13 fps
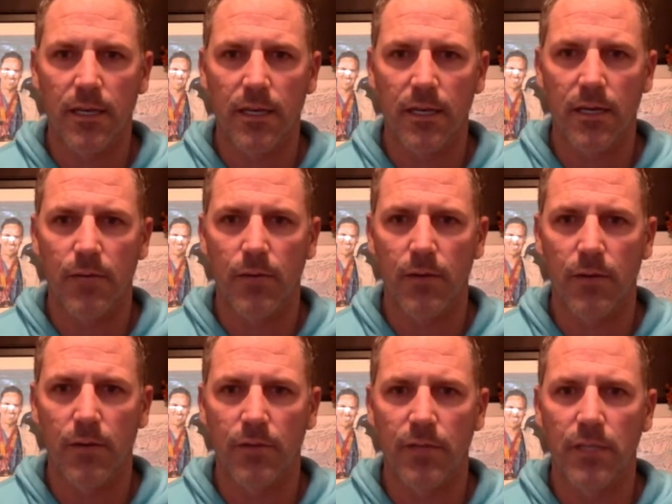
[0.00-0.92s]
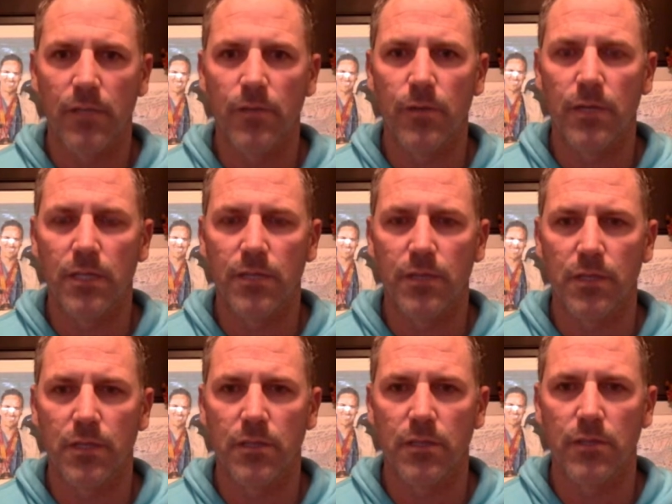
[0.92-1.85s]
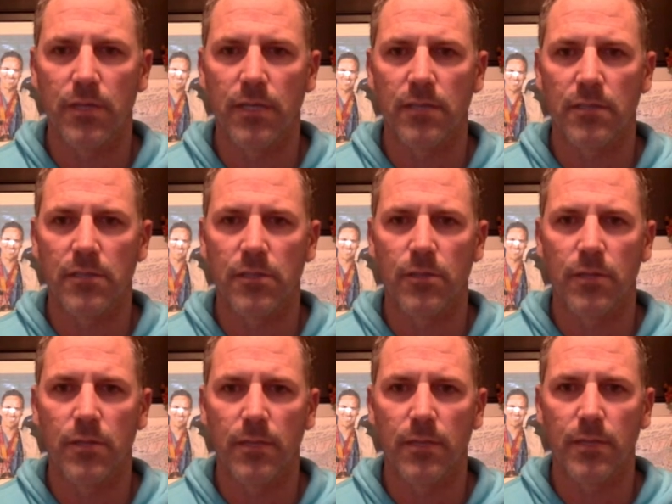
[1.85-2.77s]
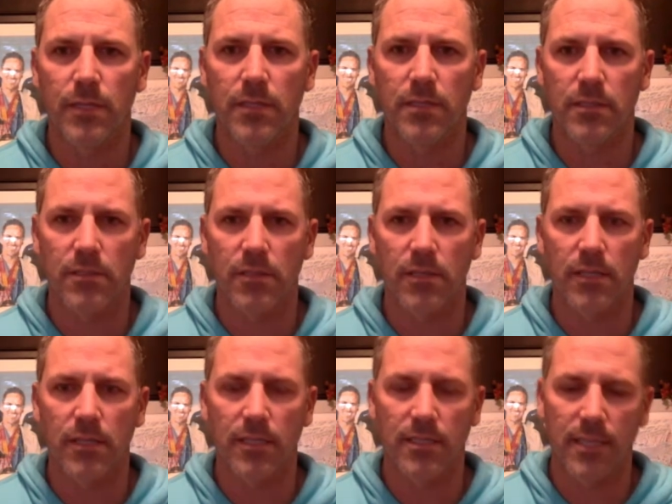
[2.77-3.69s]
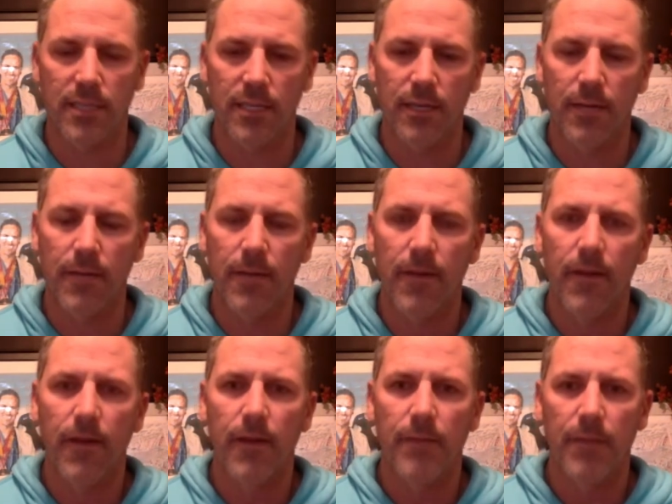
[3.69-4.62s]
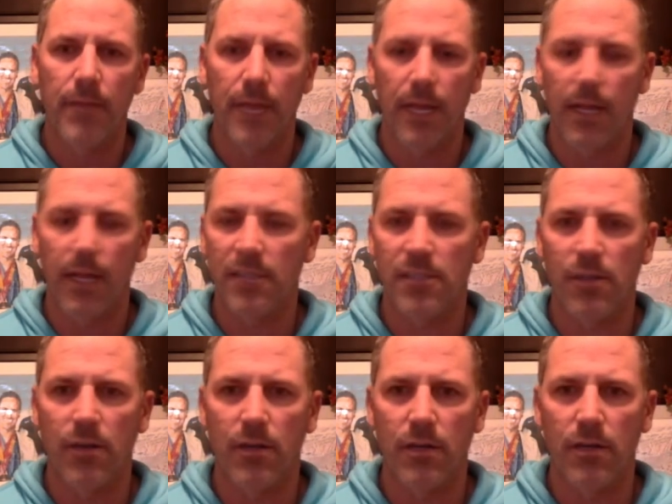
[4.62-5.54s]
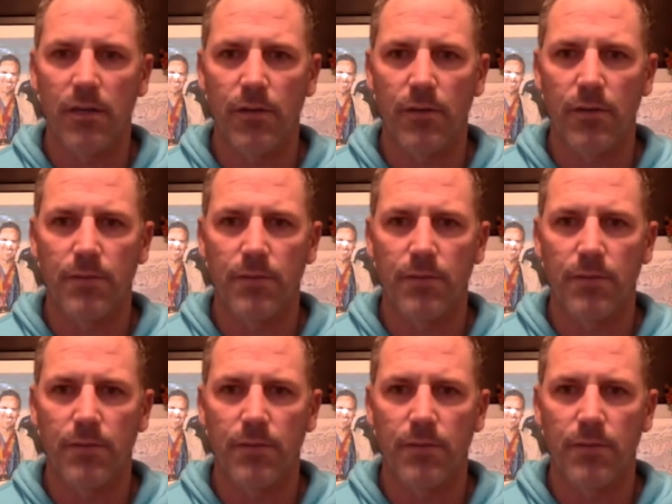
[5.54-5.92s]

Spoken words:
where the venue was for the 2002 Olympics in Salt Lake City. And I started over.